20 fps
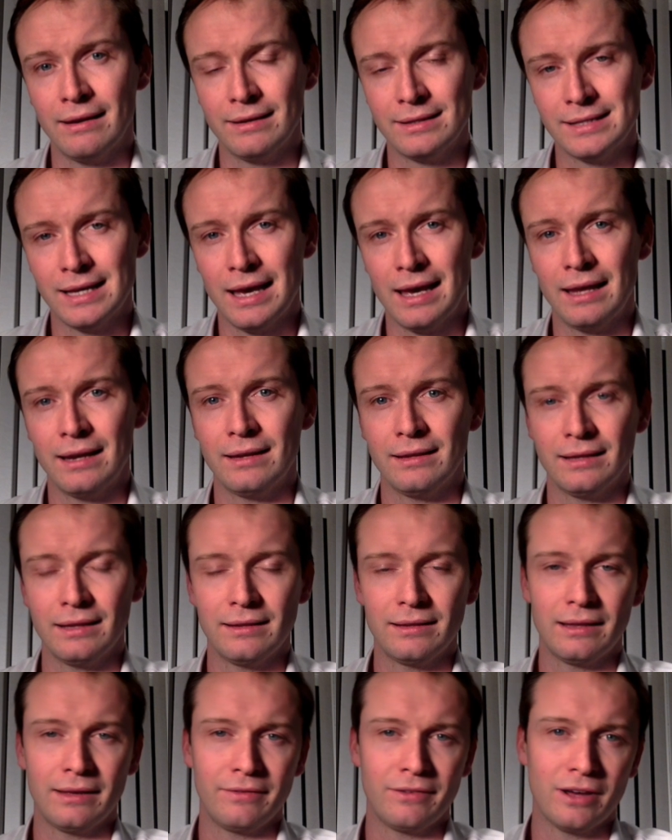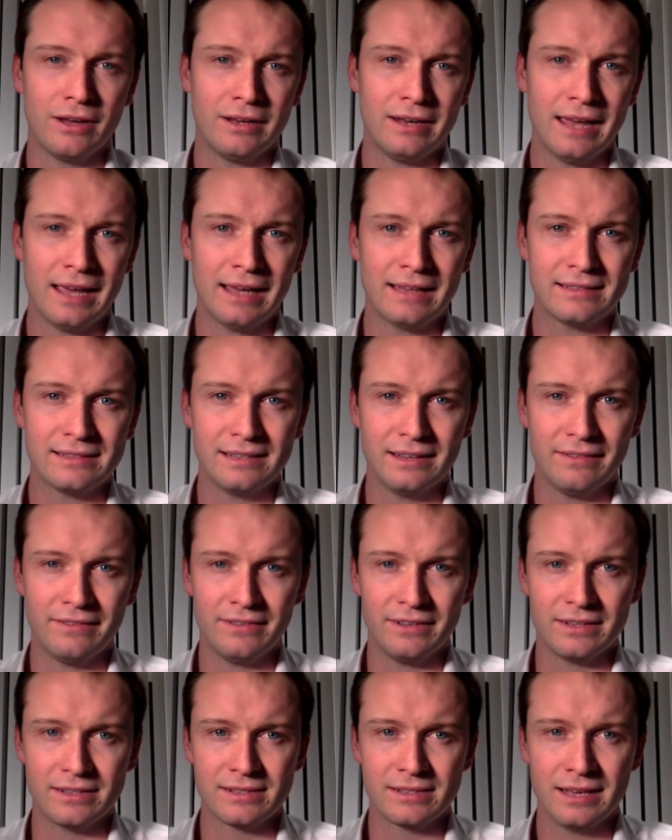out of 10, and that they've got neck
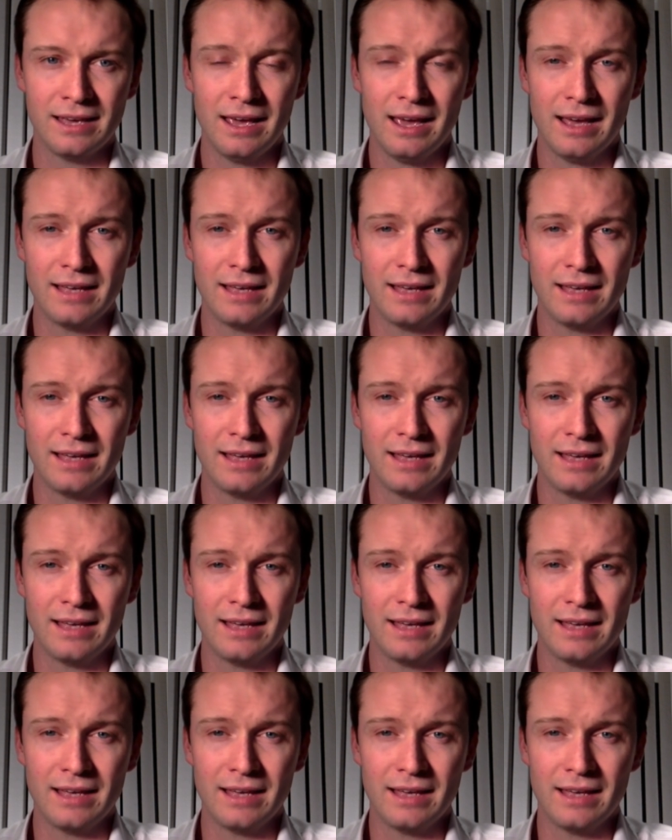stiffness